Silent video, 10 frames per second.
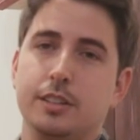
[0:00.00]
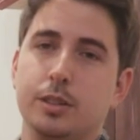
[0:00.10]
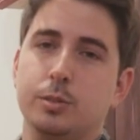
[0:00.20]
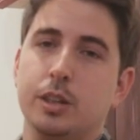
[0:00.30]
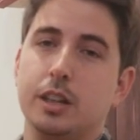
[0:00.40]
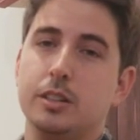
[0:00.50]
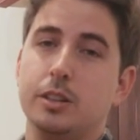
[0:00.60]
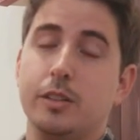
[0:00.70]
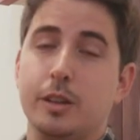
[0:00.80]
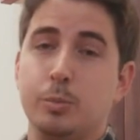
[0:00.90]
So not
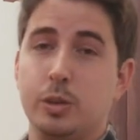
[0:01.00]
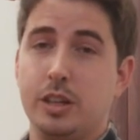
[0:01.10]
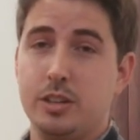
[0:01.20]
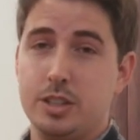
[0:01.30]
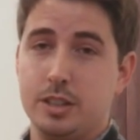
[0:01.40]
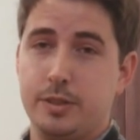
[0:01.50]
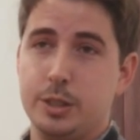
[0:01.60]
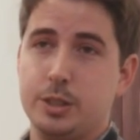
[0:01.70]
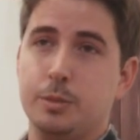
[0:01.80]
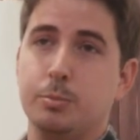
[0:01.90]
only are they more energy
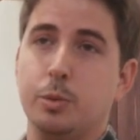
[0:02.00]
efficient,